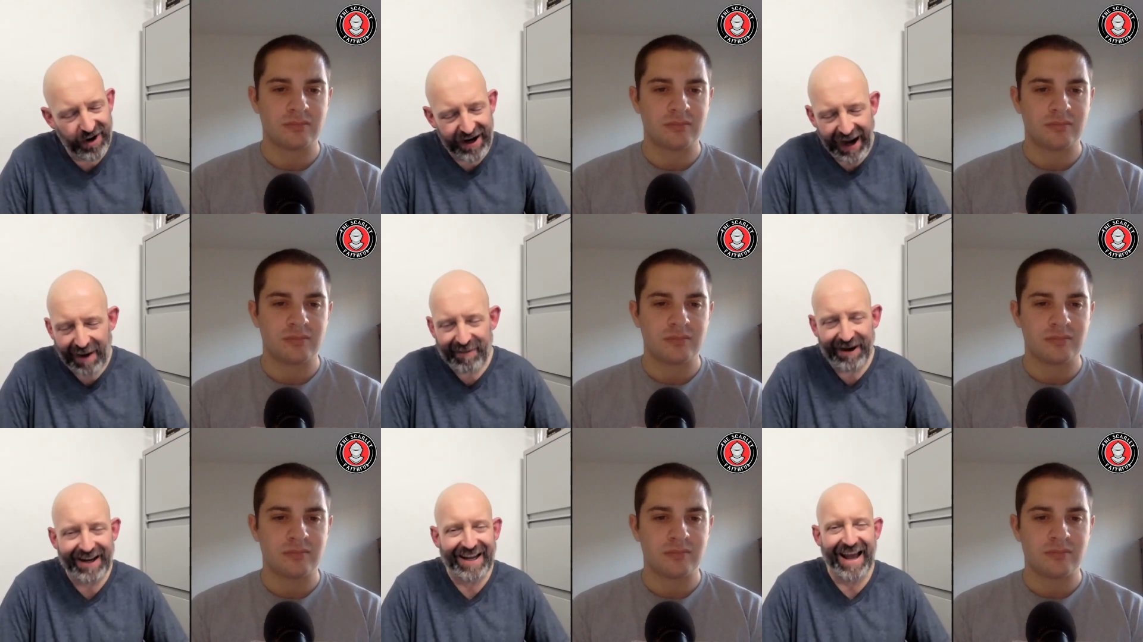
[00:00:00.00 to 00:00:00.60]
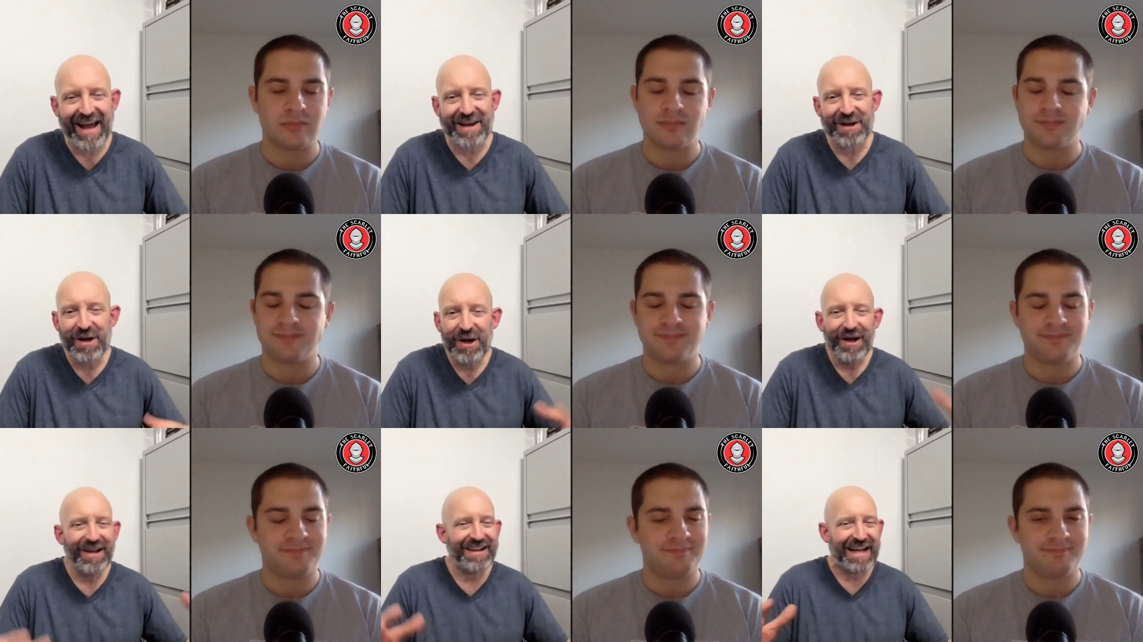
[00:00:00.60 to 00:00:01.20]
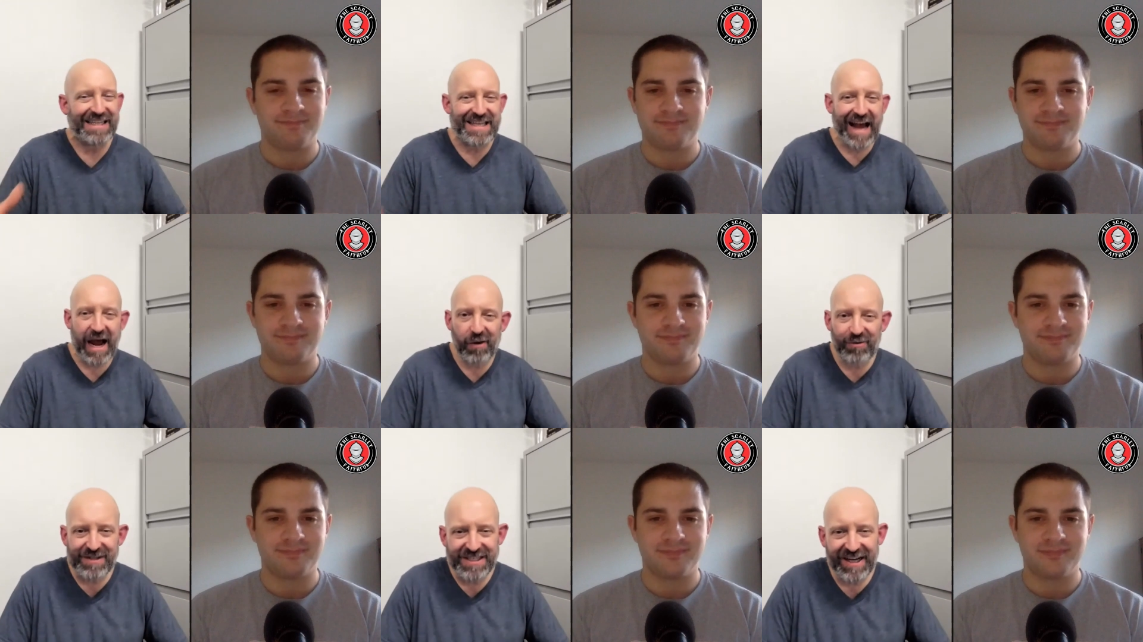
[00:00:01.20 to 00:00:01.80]
Speaker 1: but I mean, again, that's
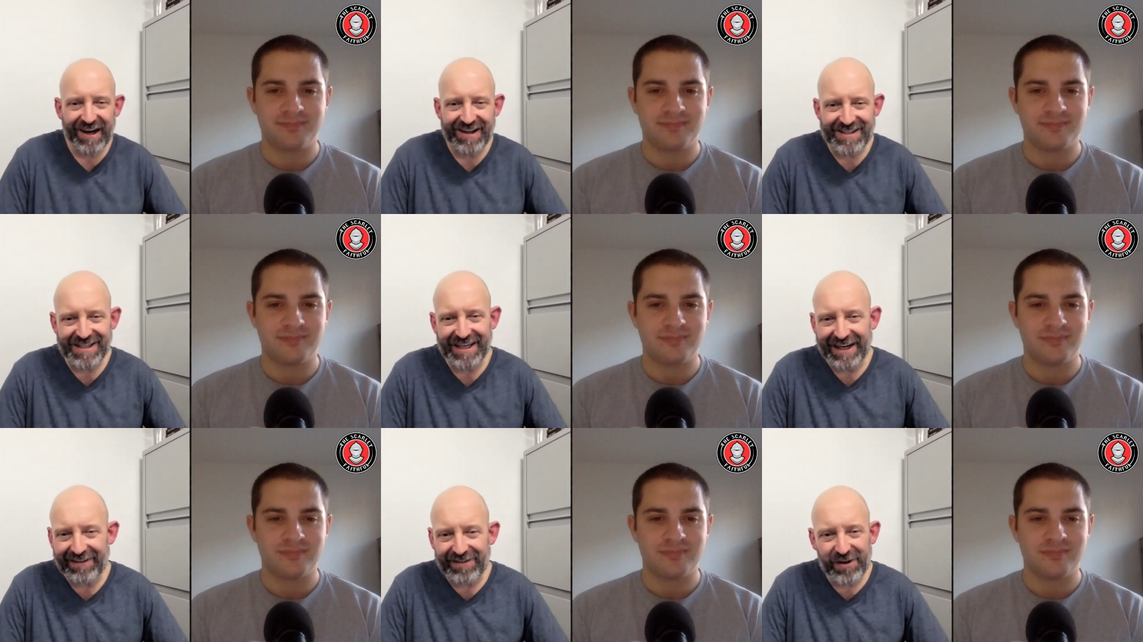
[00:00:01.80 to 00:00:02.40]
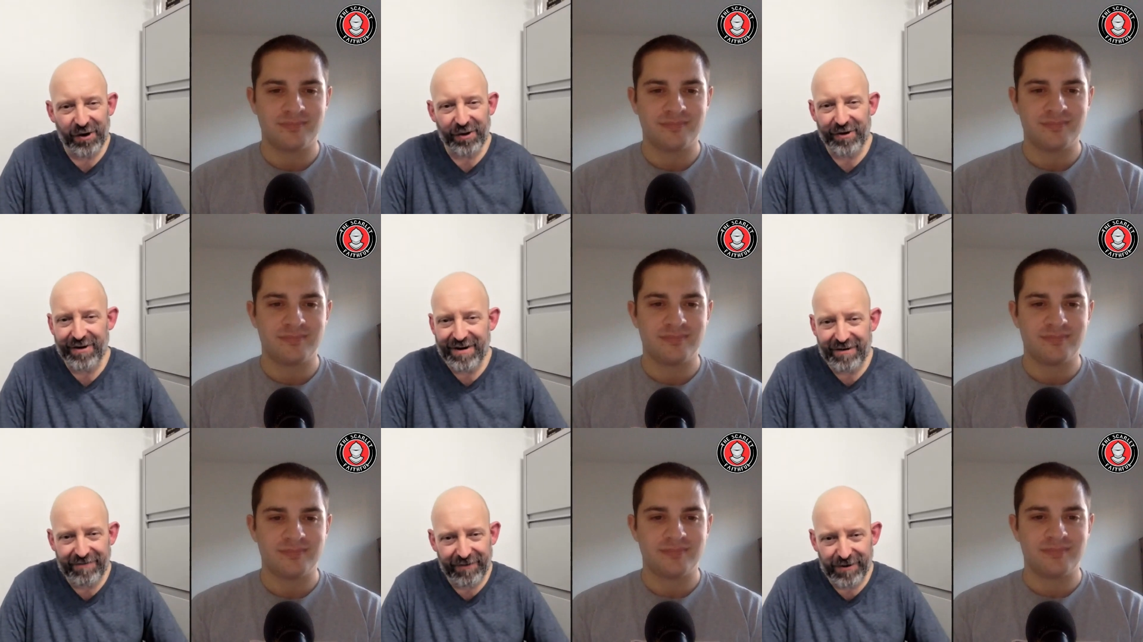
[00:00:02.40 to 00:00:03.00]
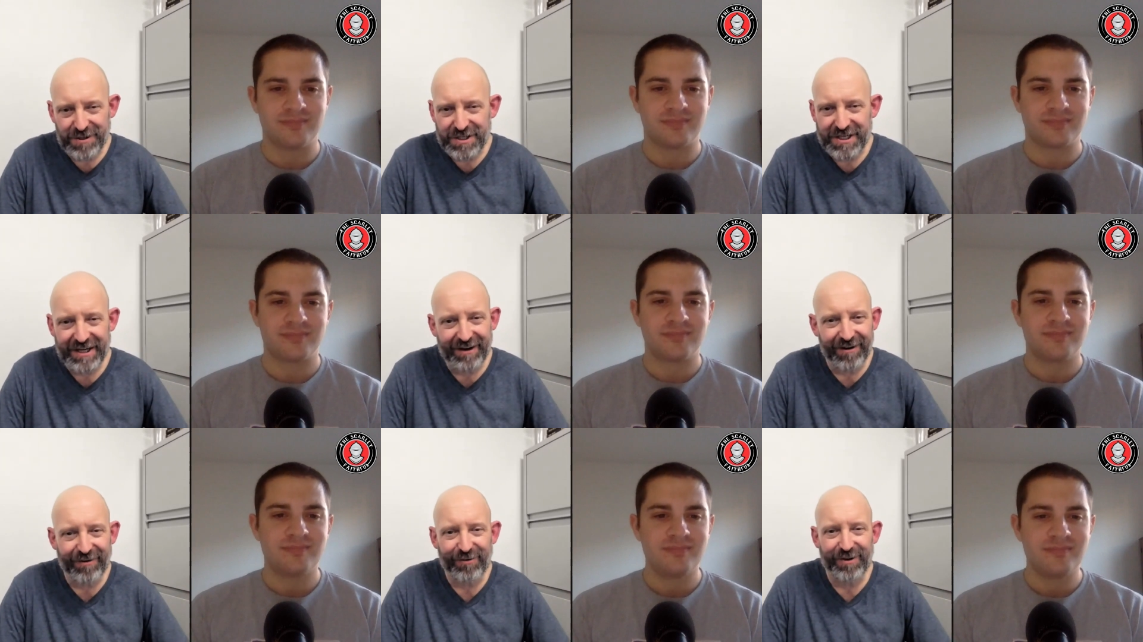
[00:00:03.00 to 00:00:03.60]
at Wisconsin, even though they're in a first
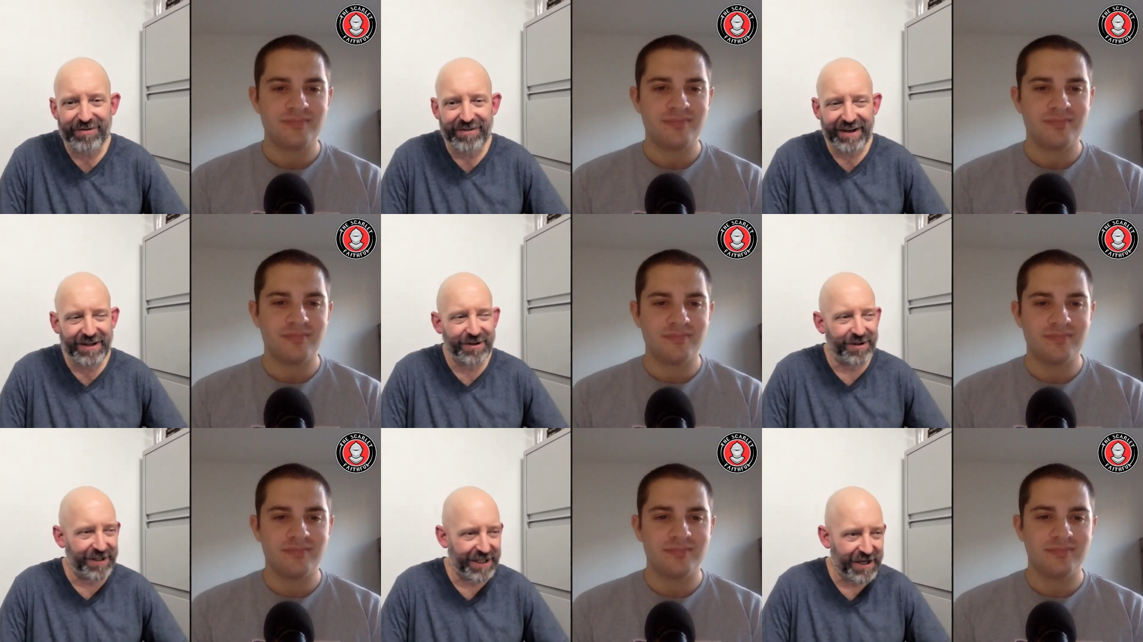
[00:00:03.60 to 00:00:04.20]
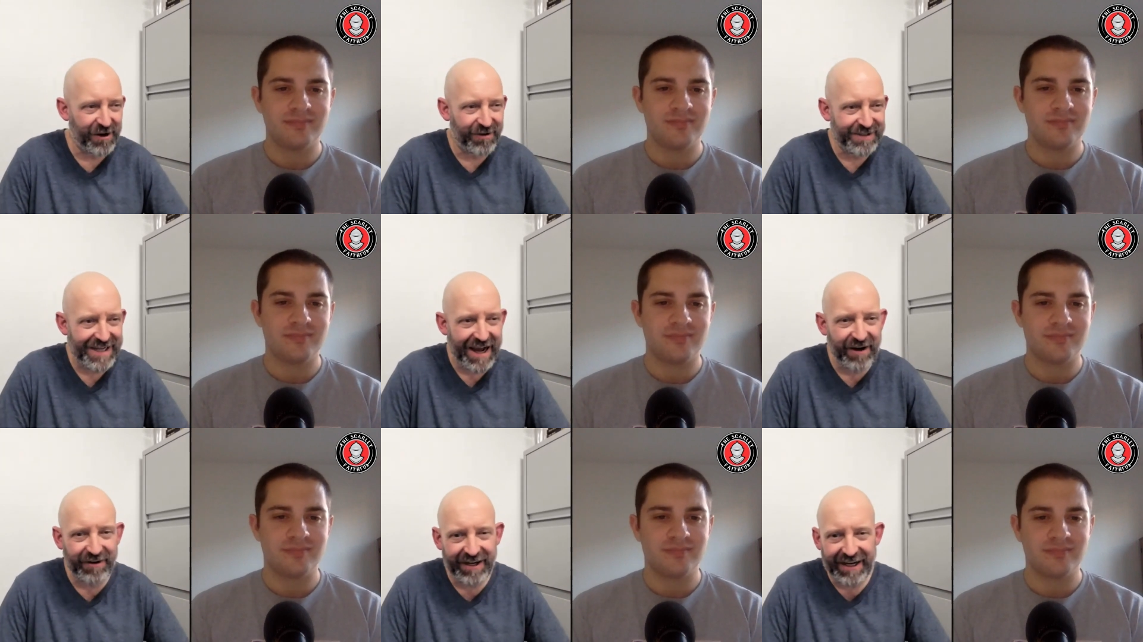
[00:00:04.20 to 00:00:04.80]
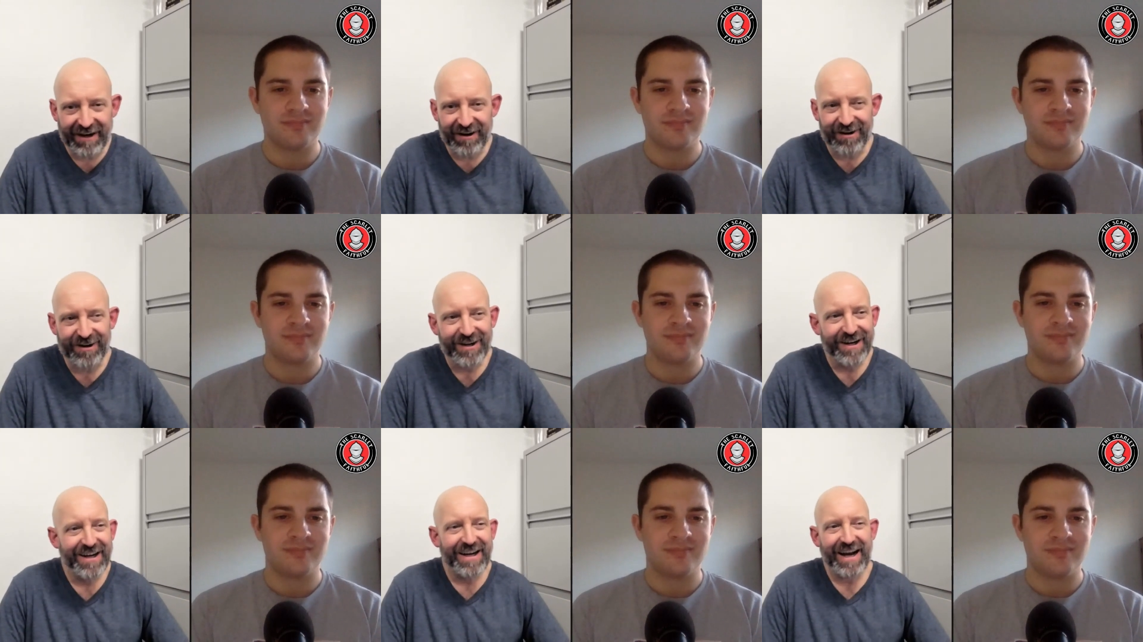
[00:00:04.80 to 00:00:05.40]
year with Fickell, you know, down year.
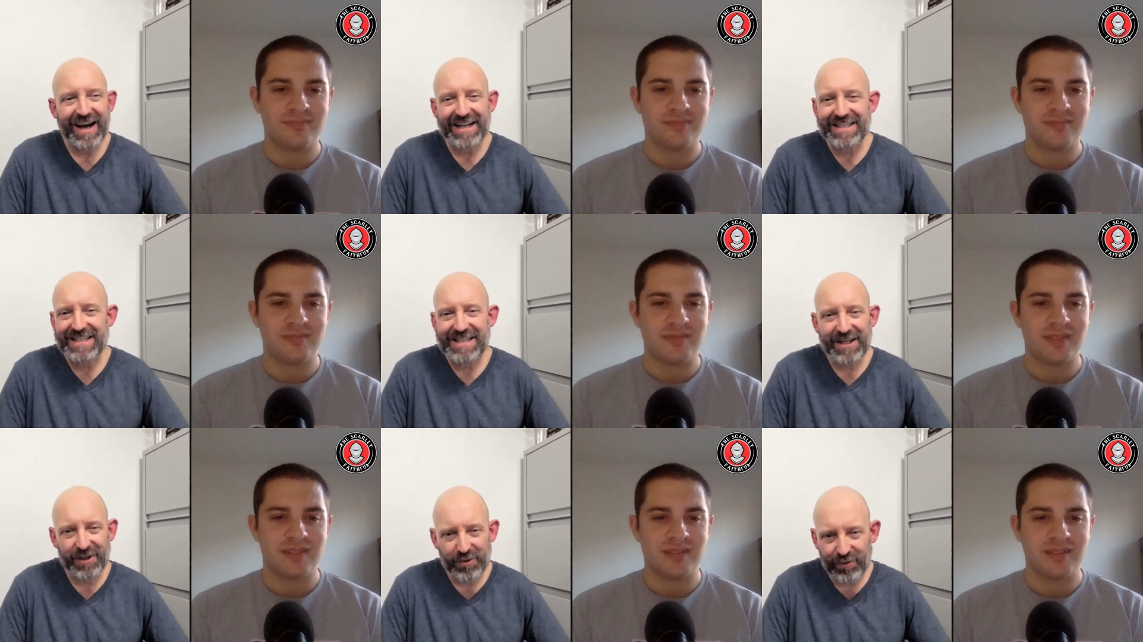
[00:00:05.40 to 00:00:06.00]
That's still